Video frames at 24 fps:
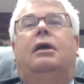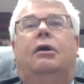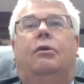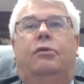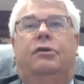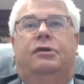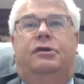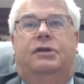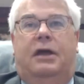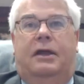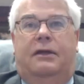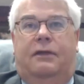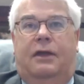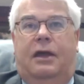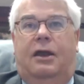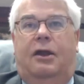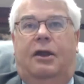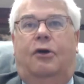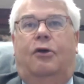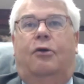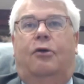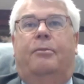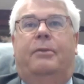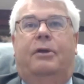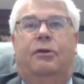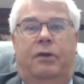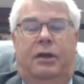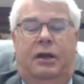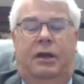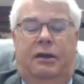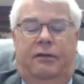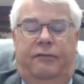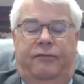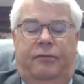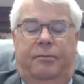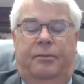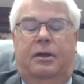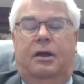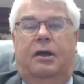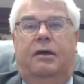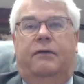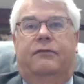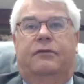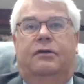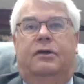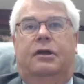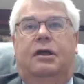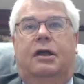would take that home and read it from
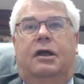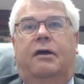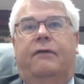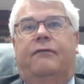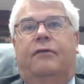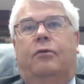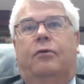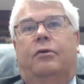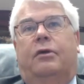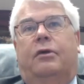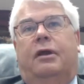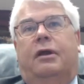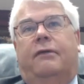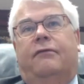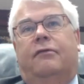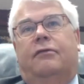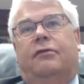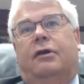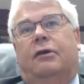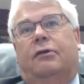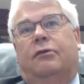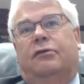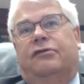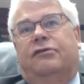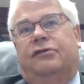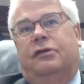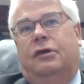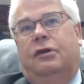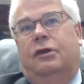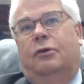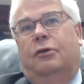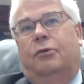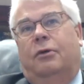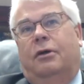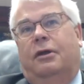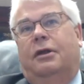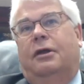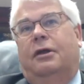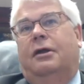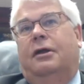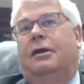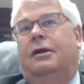cover to cover whenever there was a new one.